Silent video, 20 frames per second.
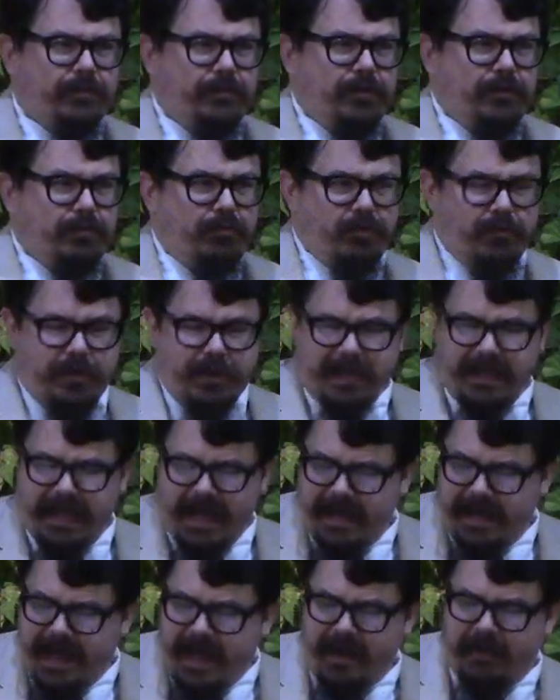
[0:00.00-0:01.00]
where we
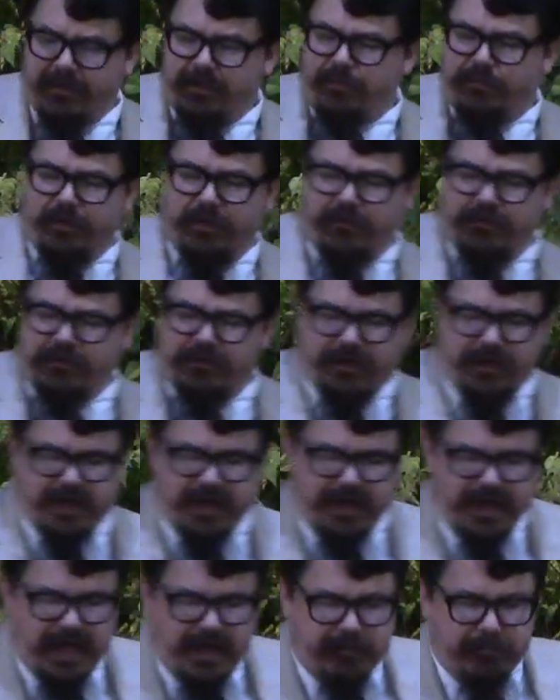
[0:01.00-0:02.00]
get out and we're just going
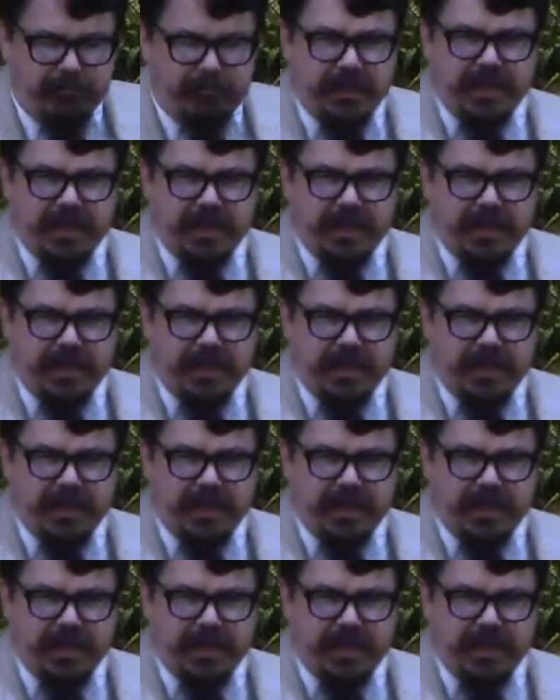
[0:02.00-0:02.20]
to keep